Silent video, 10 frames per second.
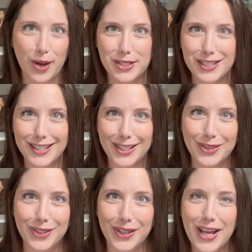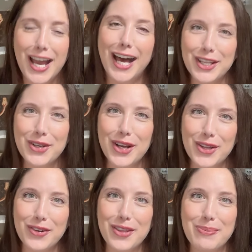I was a little
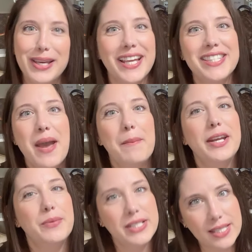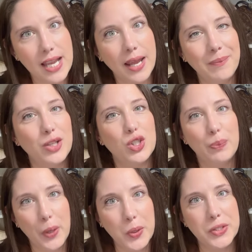all over the place, but it was time
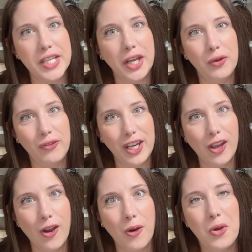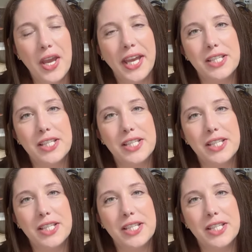to post a new video.